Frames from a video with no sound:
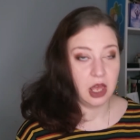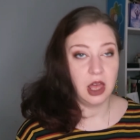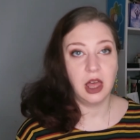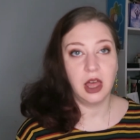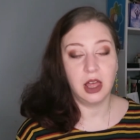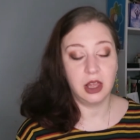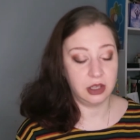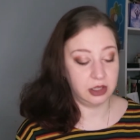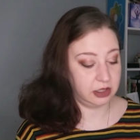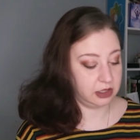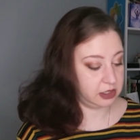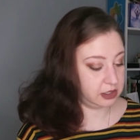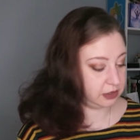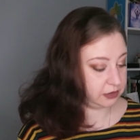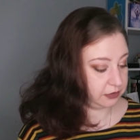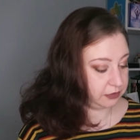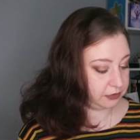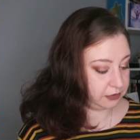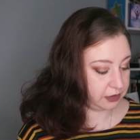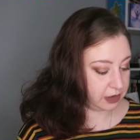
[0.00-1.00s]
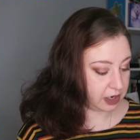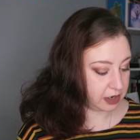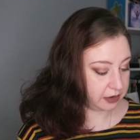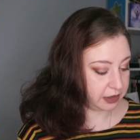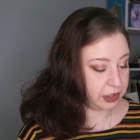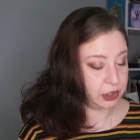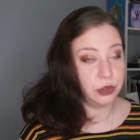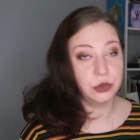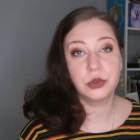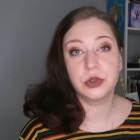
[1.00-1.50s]
and it's a very
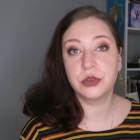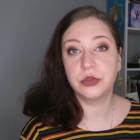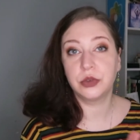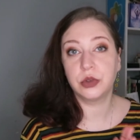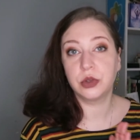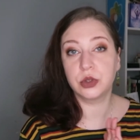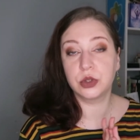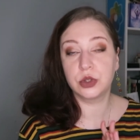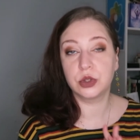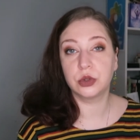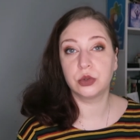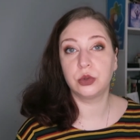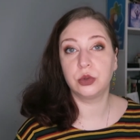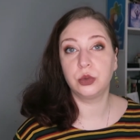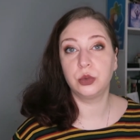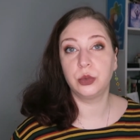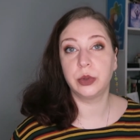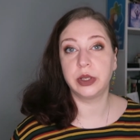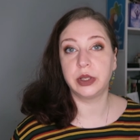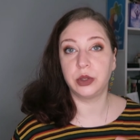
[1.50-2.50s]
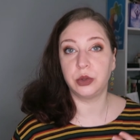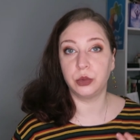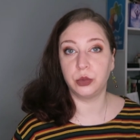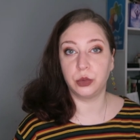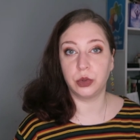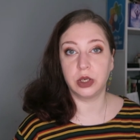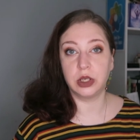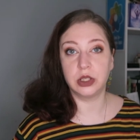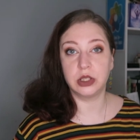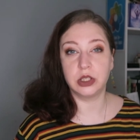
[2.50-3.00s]
useful tool when you
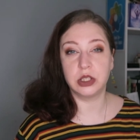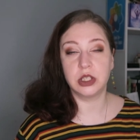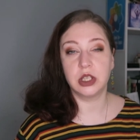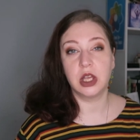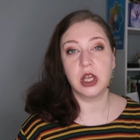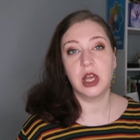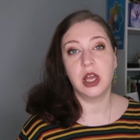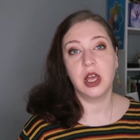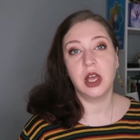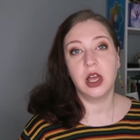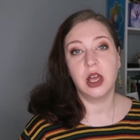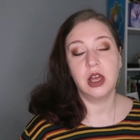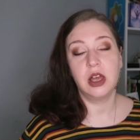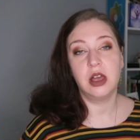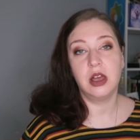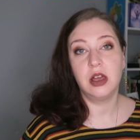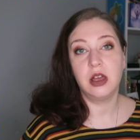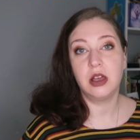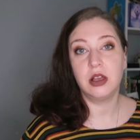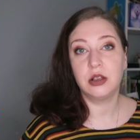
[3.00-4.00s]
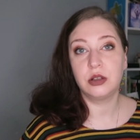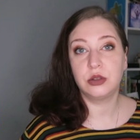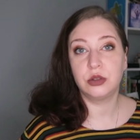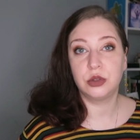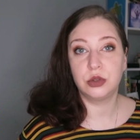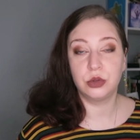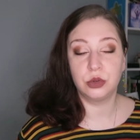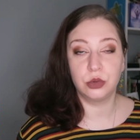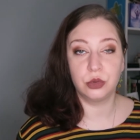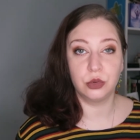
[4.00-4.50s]
want
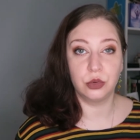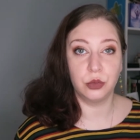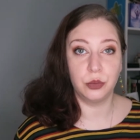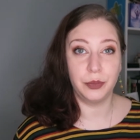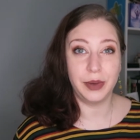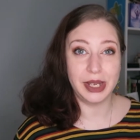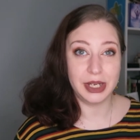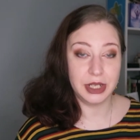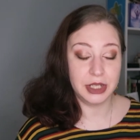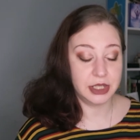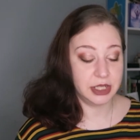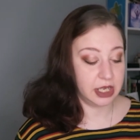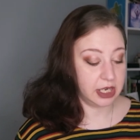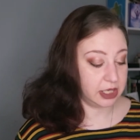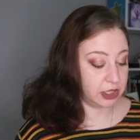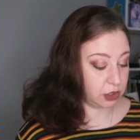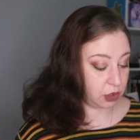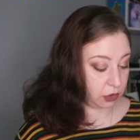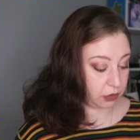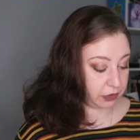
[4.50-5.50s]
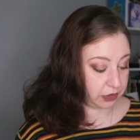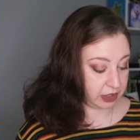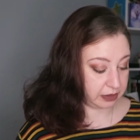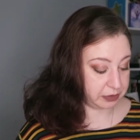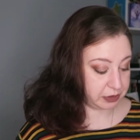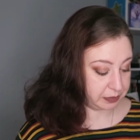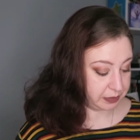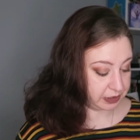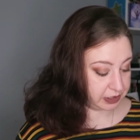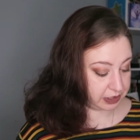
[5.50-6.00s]
to meditate on some
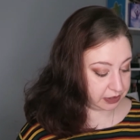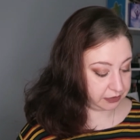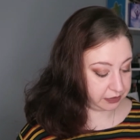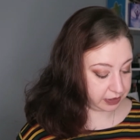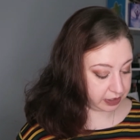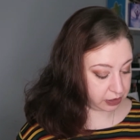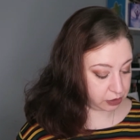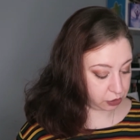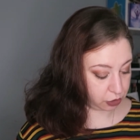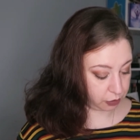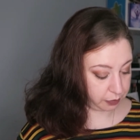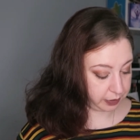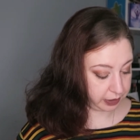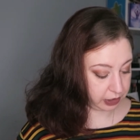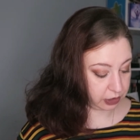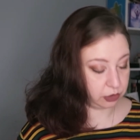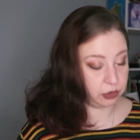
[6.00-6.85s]
specific topic.